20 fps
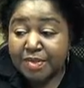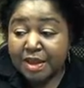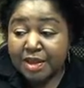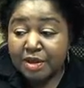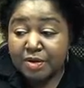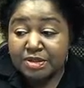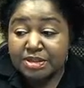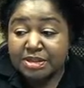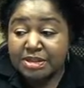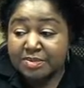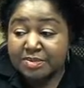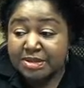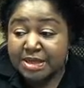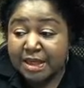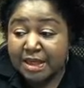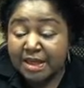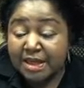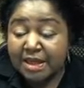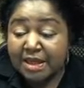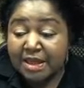You're just
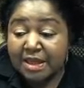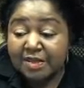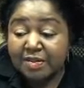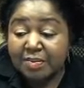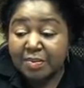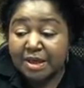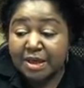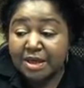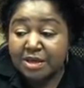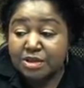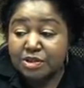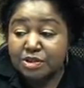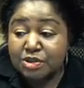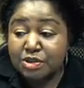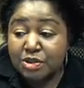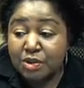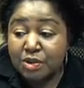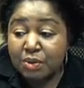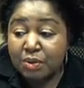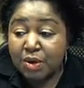obtaining length because
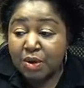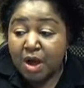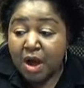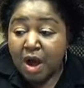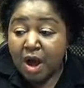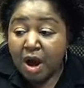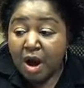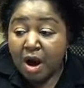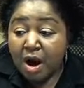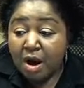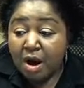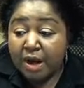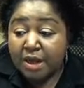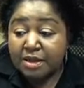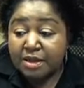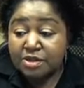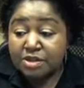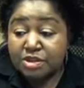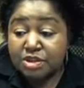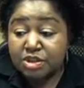you are
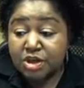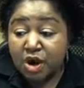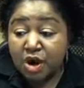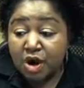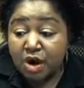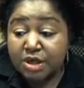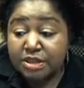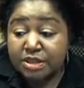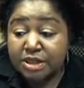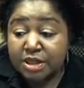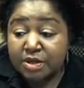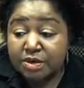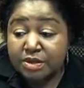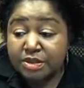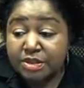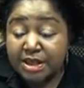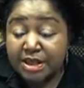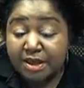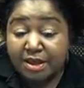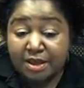in charge and you're
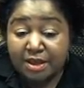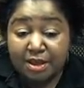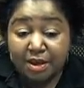taking